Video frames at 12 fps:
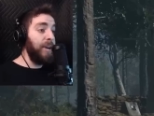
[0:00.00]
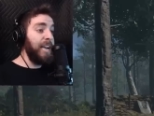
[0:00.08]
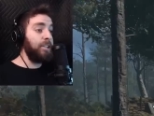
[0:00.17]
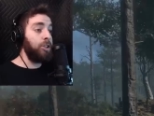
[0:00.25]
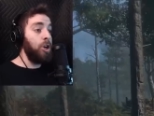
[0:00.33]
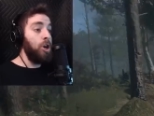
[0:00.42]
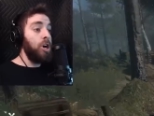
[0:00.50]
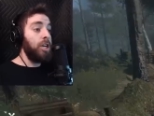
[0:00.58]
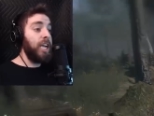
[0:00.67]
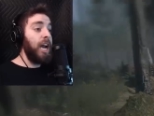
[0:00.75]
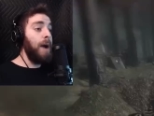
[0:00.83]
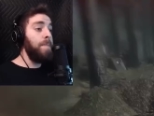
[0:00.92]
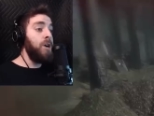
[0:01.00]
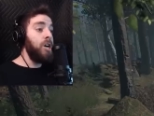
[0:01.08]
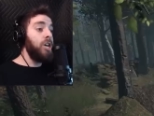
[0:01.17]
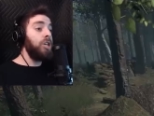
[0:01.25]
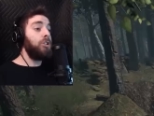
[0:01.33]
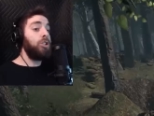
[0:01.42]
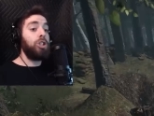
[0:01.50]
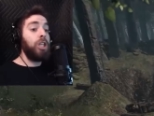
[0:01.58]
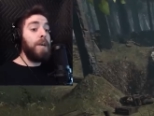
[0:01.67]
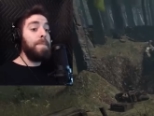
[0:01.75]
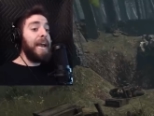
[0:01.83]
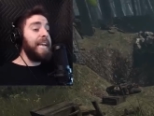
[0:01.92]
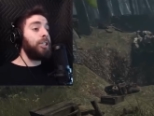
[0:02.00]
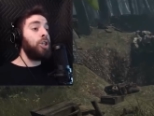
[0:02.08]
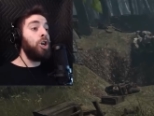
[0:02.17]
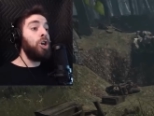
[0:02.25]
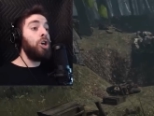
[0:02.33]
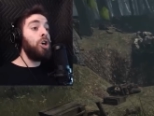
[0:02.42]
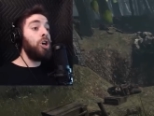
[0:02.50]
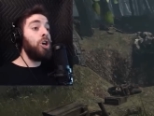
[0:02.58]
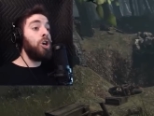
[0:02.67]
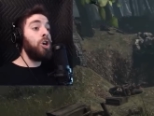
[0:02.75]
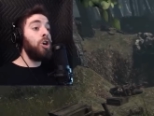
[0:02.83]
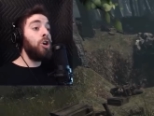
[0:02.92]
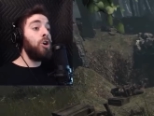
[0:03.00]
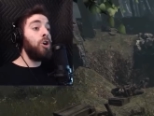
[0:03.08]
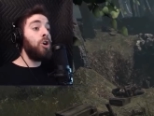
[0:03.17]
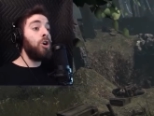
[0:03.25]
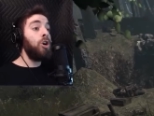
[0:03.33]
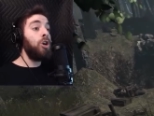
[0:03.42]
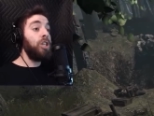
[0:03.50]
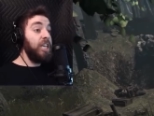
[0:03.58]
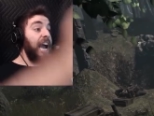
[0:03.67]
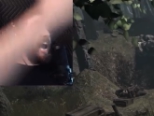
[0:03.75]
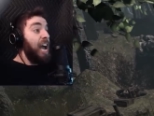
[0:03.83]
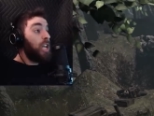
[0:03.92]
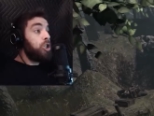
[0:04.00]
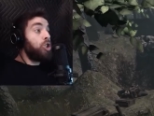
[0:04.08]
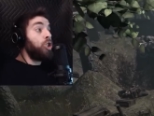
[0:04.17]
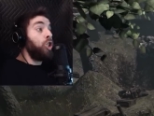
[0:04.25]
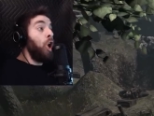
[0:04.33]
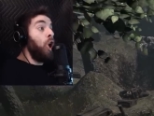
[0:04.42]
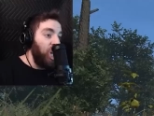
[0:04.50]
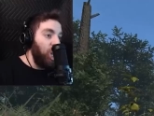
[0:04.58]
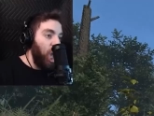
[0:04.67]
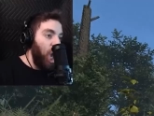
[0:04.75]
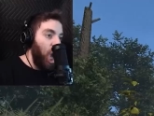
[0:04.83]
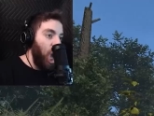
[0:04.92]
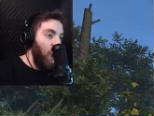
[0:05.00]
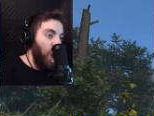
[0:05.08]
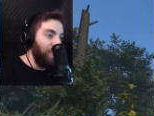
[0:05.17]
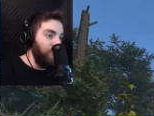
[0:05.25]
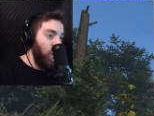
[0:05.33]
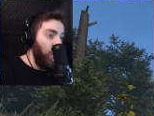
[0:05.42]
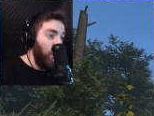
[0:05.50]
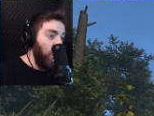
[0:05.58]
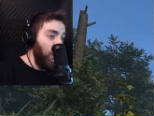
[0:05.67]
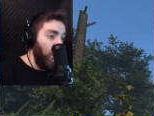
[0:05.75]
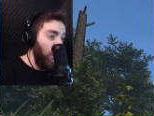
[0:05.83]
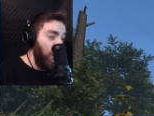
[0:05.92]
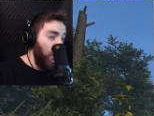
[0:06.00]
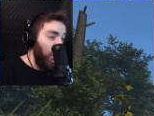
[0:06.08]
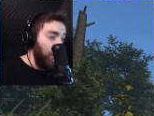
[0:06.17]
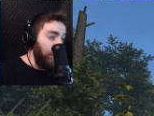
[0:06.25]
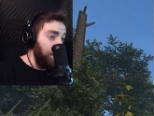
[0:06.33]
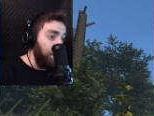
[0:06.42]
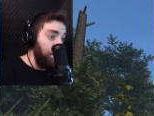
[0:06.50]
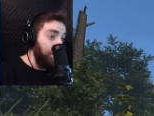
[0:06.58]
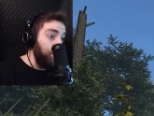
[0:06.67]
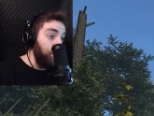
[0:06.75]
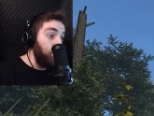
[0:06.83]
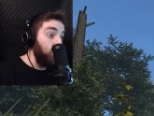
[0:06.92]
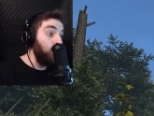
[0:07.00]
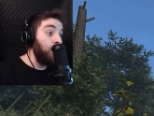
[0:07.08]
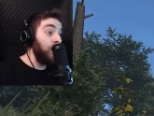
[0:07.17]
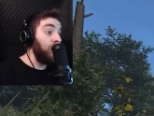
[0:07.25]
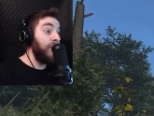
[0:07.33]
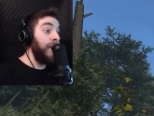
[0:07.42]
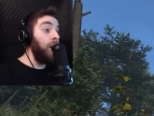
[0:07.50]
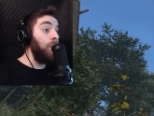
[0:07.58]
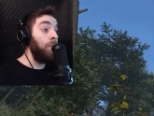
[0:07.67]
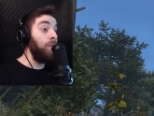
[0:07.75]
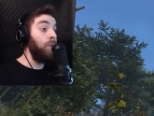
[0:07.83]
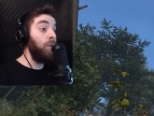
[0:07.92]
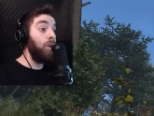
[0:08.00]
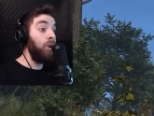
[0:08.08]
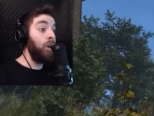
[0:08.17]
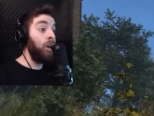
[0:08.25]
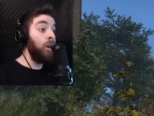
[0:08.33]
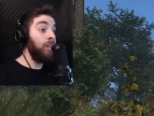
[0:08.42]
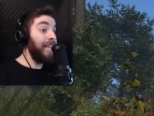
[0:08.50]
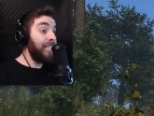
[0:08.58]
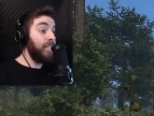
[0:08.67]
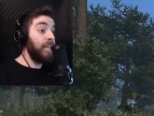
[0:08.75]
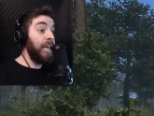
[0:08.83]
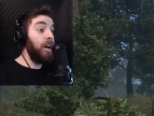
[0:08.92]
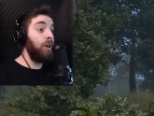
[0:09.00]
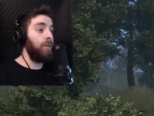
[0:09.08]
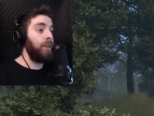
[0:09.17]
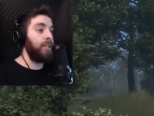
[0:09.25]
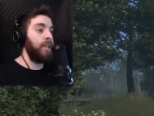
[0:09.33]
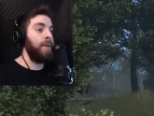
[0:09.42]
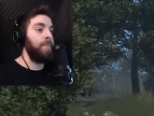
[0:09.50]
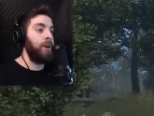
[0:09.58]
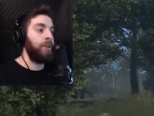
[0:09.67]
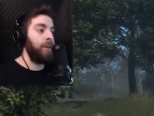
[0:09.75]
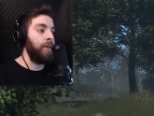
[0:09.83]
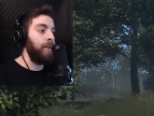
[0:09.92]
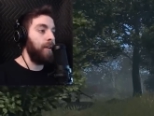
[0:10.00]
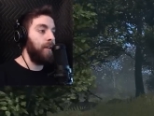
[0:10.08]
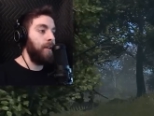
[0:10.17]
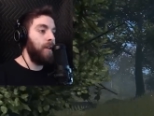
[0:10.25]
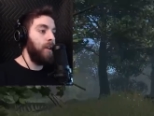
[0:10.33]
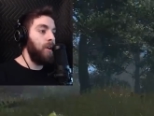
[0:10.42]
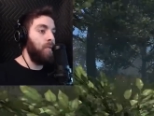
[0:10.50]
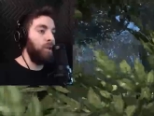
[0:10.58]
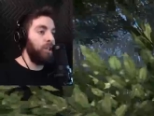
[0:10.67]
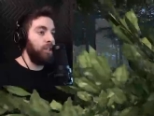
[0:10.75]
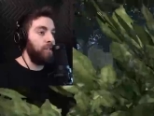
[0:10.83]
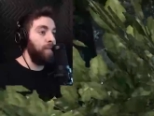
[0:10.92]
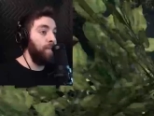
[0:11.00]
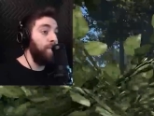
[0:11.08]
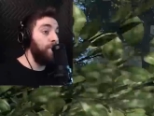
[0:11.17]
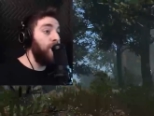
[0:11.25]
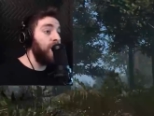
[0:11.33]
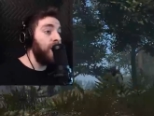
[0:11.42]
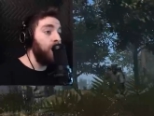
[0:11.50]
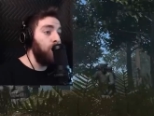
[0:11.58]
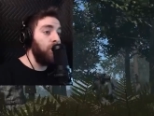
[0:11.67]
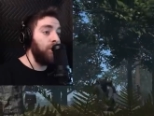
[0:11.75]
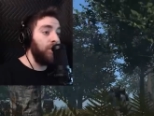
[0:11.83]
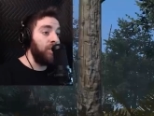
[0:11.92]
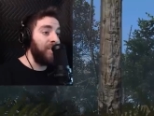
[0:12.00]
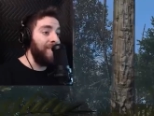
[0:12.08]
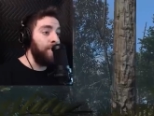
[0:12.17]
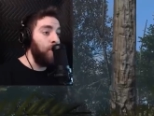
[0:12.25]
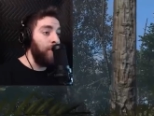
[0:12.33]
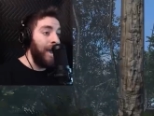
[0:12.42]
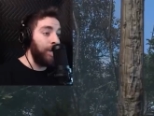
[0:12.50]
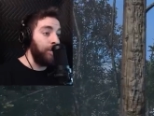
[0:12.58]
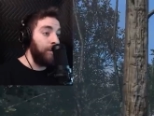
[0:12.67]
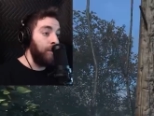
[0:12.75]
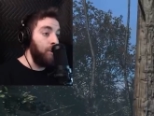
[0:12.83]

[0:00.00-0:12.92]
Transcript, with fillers: he is. Get him. Teammate. Yes. Left lead. That's a kill. That's a kill. It's a hit marker, which is fucking worthless because I have a bolt action.